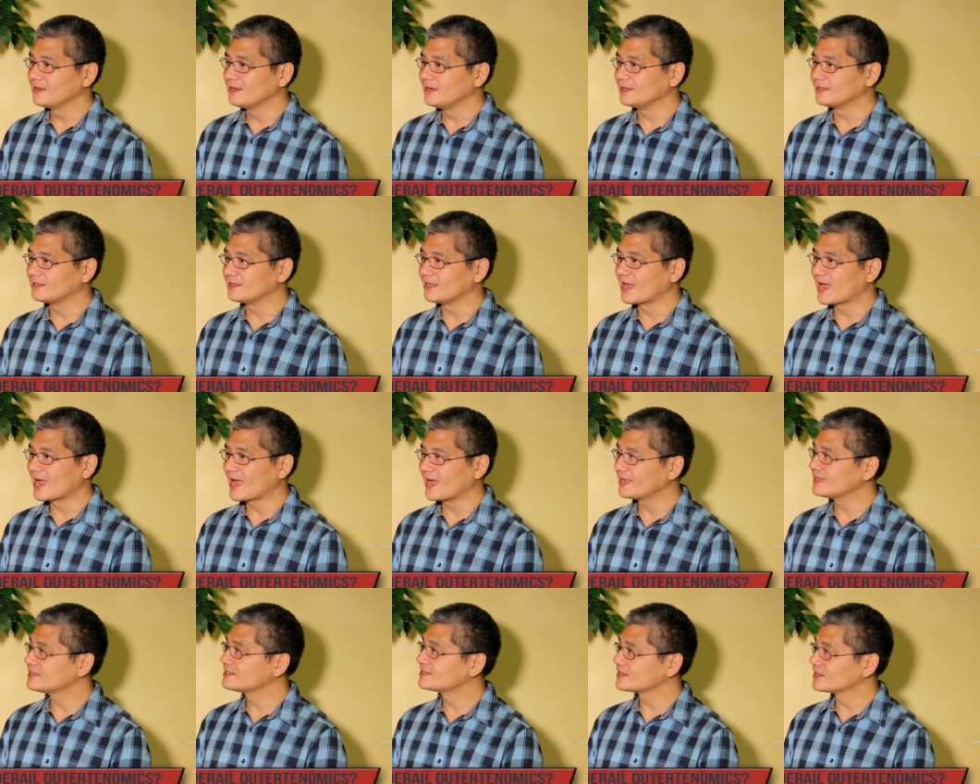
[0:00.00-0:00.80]
It
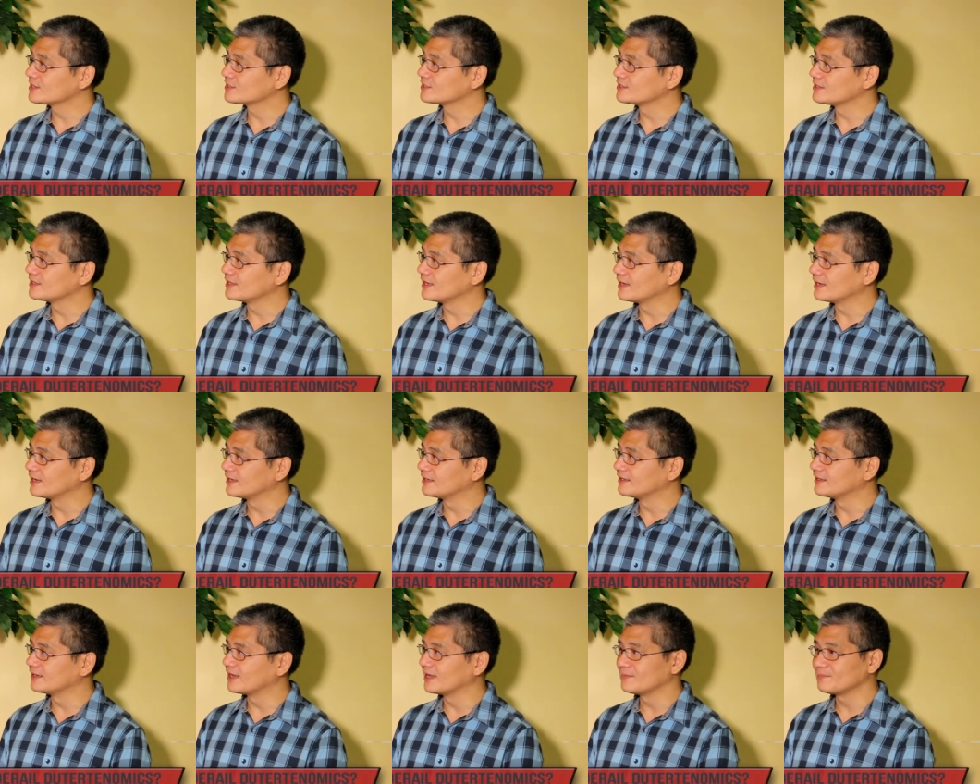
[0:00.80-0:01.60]
adds a,
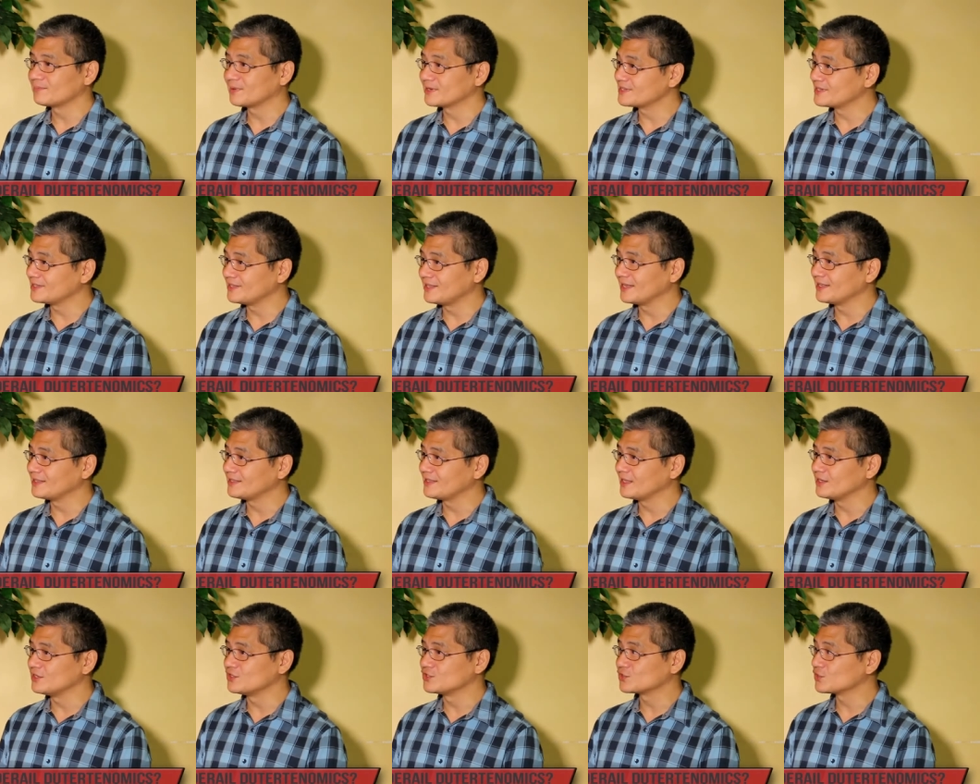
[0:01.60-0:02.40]
an
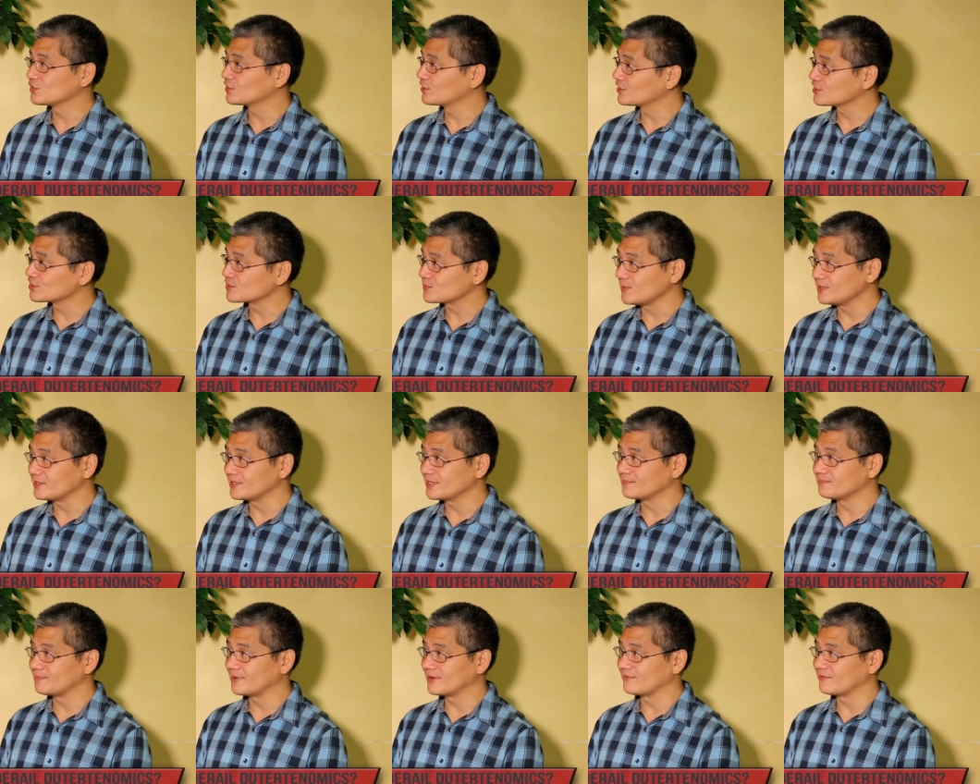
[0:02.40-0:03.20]
unprecedented
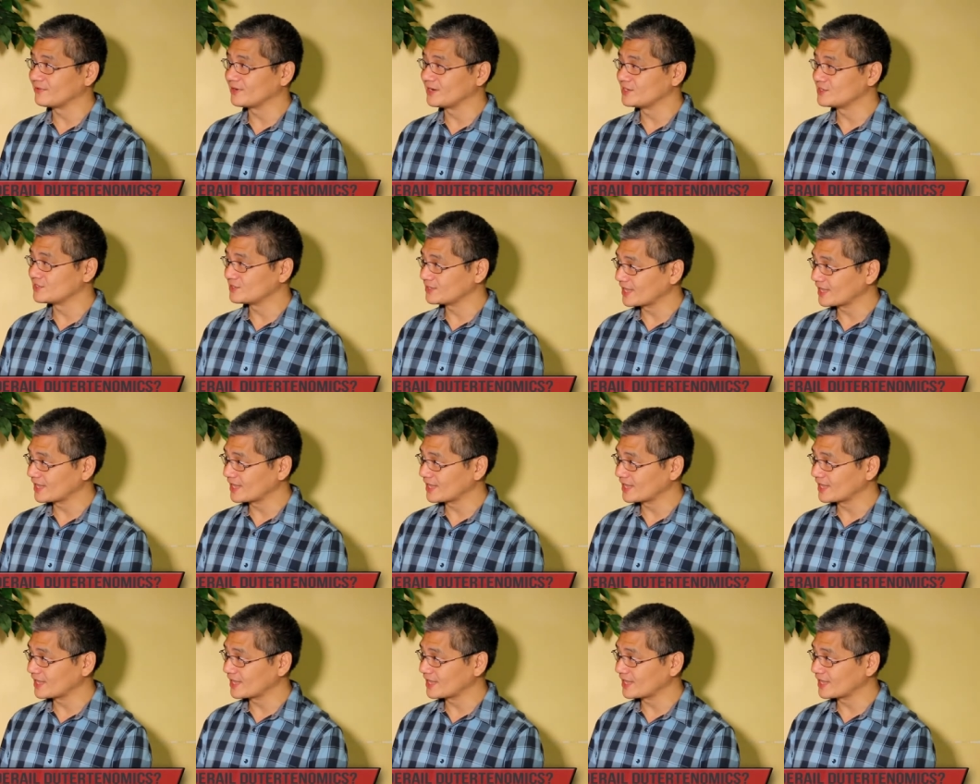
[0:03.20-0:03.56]
sugar-sweetened beverage